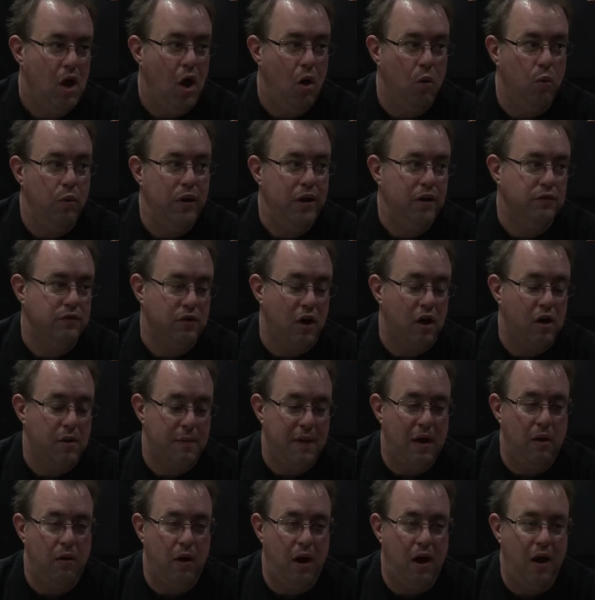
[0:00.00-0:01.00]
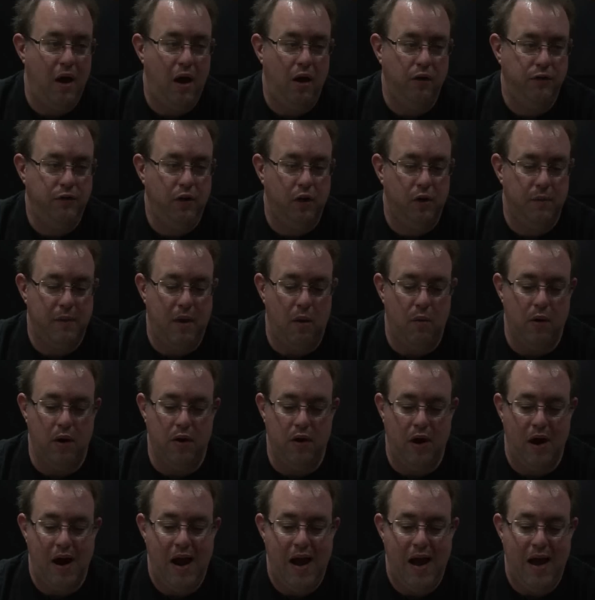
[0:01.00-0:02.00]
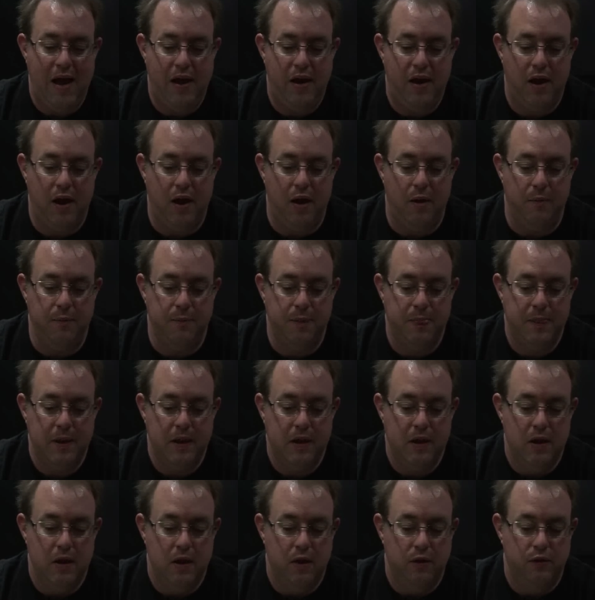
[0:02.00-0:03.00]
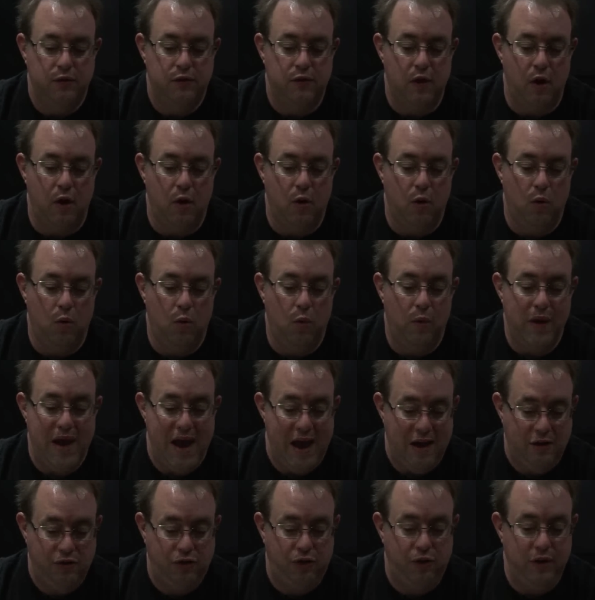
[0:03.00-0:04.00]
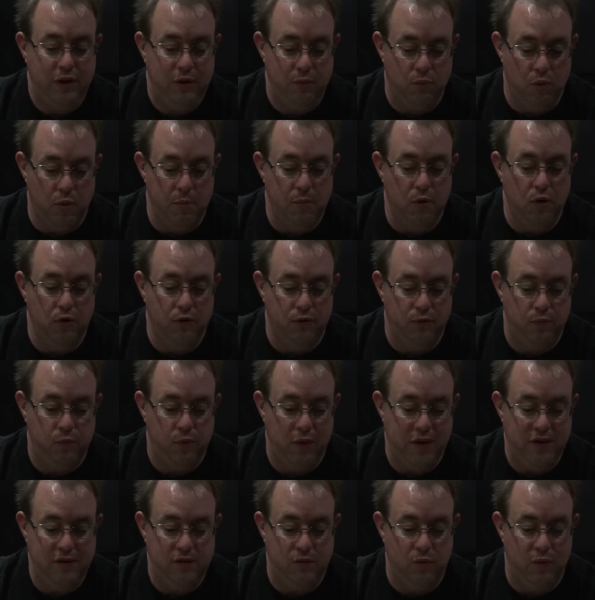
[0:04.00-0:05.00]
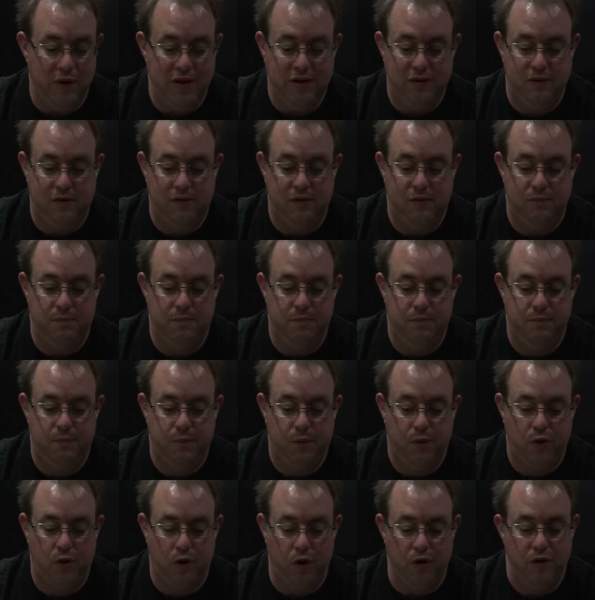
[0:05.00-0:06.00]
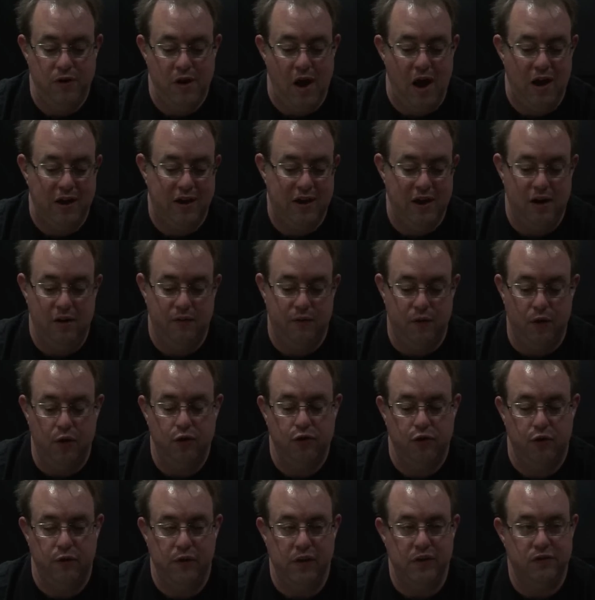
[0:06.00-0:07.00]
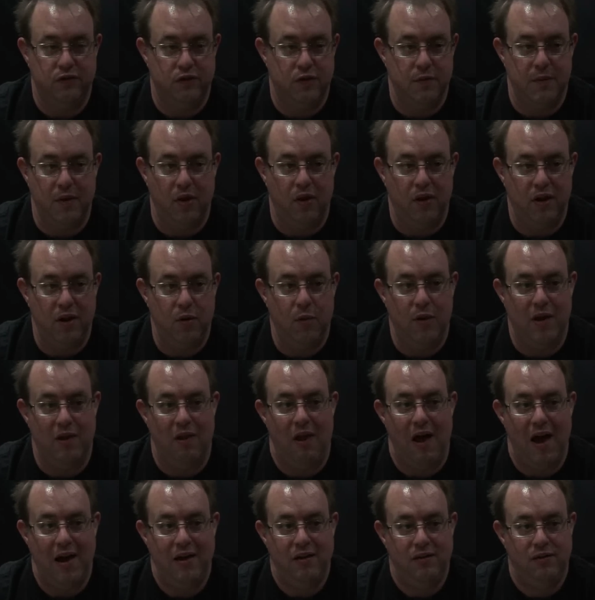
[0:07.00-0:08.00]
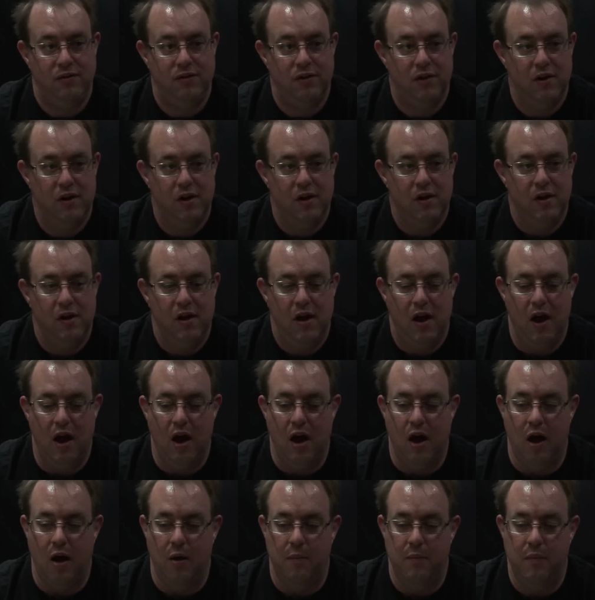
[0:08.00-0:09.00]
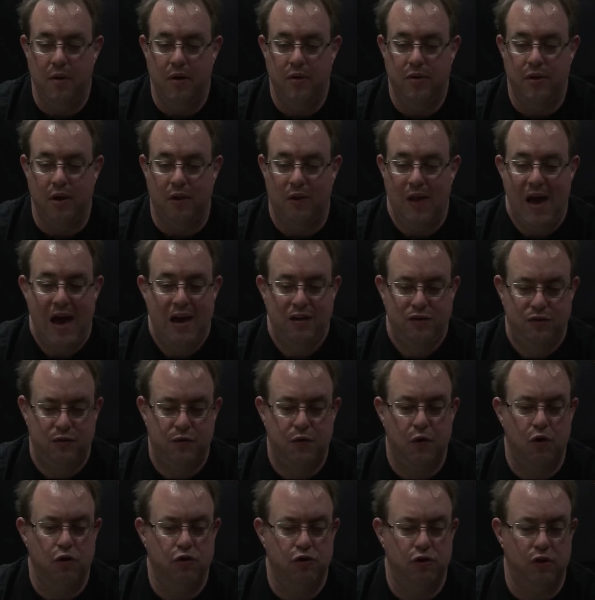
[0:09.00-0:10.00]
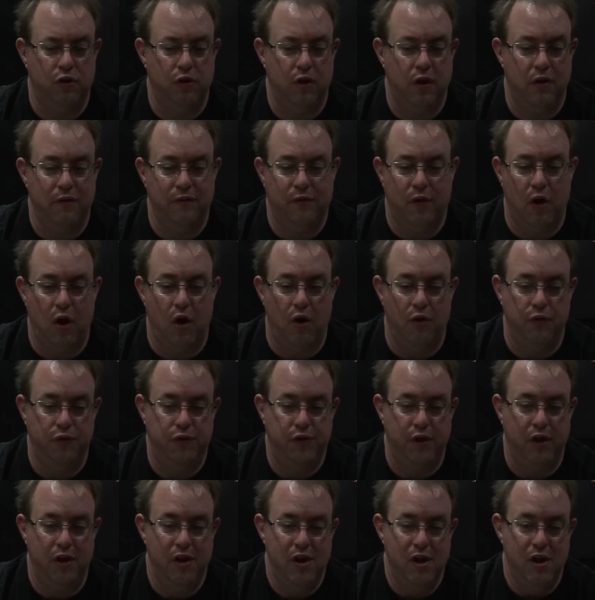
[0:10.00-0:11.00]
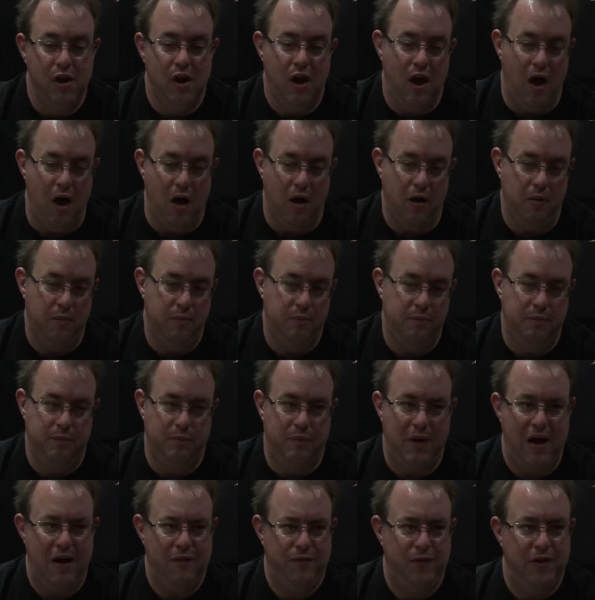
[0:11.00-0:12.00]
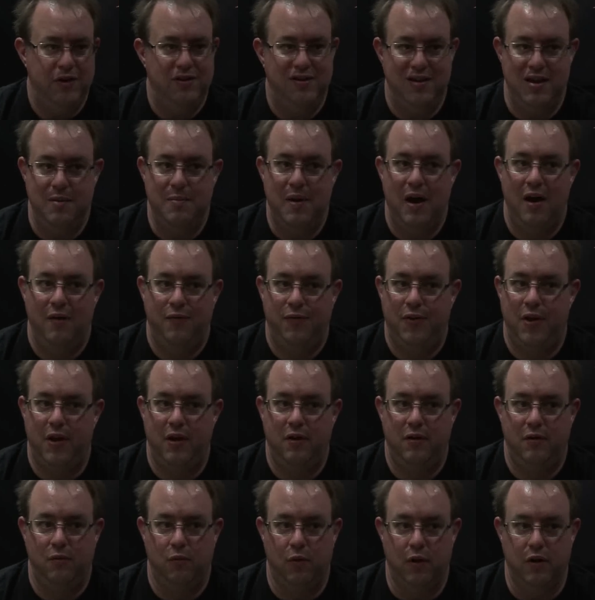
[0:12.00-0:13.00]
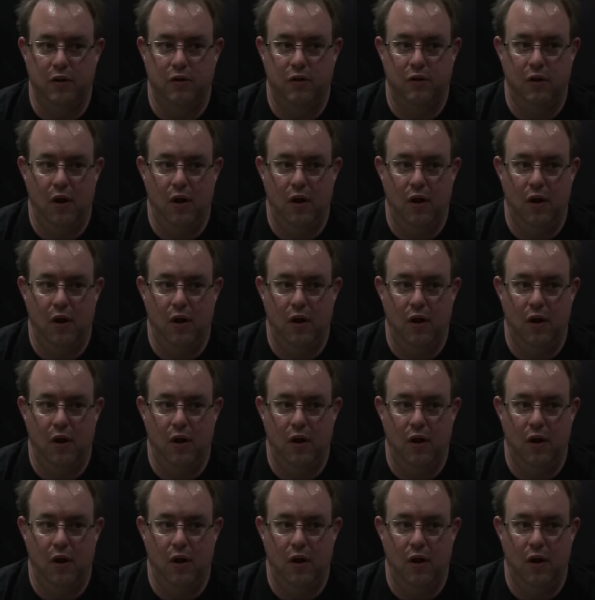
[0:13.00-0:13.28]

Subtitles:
Oh, we can talk about. I'll talk about where they're at. So we actually removed. We could not get a version of instability we liked. The last version involved buff and debuff that would